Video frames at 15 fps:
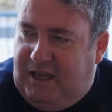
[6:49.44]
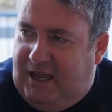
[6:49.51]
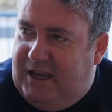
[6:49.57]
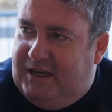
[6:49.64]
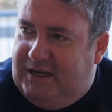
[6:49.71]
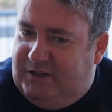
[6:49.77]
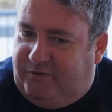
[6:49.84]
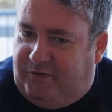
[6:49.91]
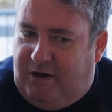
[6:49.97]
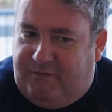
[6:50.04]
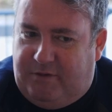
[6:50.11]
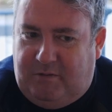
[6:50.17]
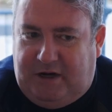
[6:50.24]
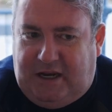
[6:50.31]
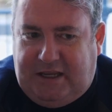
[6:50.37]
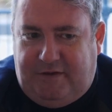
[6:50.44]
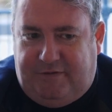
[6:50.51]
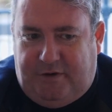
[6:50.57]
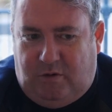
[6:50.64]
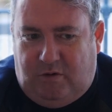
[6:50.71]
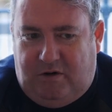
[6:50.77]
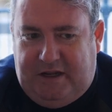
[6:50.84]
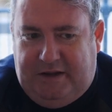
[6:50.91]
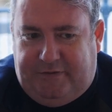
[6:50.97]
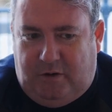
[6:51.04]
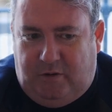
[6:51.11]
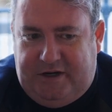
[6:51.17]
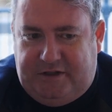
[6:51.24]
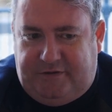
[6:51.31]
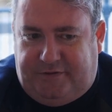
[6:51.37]
Yeah, it is for everyone. Like if
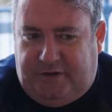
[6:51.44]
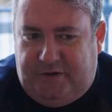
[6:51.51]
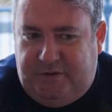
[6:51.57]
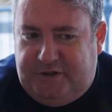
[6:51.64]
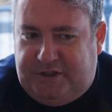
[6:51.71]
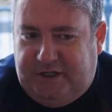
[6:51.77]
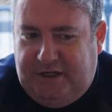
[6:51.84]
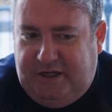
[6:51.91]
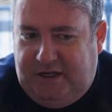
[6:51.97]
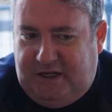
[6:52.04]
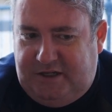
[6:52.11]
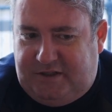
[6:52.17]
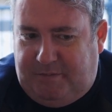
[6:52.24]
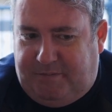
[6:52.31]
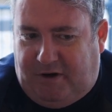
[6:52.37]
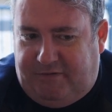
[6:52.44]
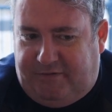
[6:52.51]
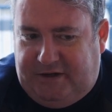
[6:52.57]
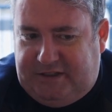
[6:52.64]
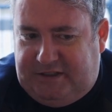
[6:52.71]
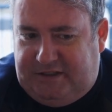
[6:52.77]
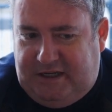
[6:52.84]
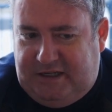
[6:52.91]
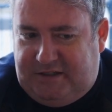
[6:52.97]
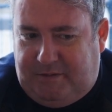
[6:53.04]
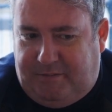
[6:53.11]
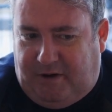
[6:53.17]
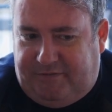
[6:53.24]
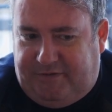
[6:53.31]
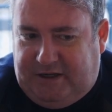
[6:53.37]
you're into food, it's the
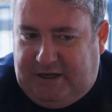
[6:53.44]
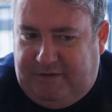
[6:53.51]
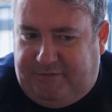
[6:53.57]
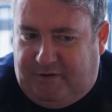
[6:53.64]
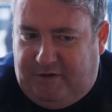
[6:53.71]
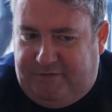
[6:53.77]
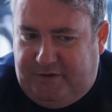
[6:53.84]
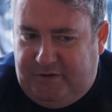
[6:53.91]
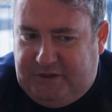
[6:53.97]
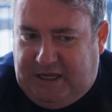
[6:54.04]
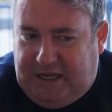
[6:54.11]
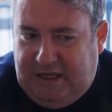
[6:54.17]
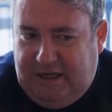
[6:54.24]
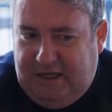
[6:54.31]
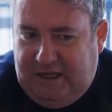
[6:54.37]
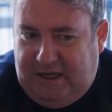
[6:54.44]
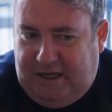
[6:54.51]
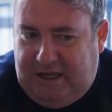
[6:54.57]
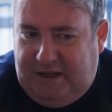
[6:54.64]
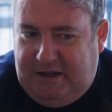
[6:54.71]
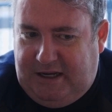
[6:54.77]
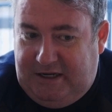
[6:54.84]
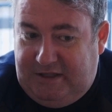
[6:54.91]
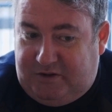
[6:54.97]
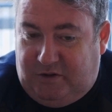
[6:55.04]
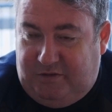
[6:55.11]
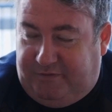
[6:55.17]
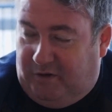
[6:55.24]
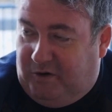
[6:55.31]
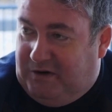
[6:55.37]
perfect gift for a foodie. Yeah. And it's
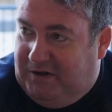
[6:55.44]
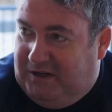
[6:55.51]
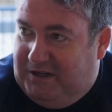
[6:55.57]
good fun.